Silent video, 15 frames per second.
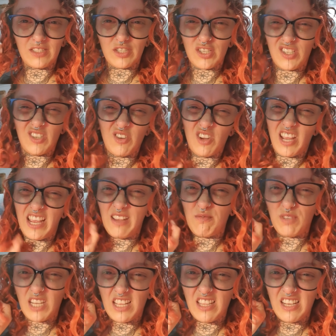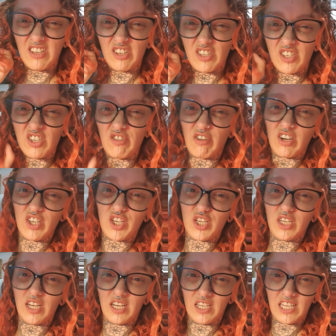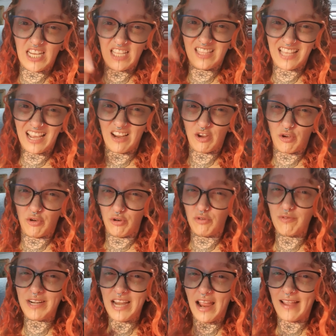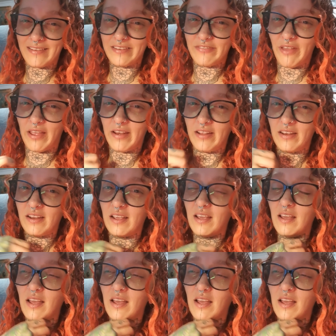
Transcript: just not heaps, and then just scrunch it and get that curl reactivated.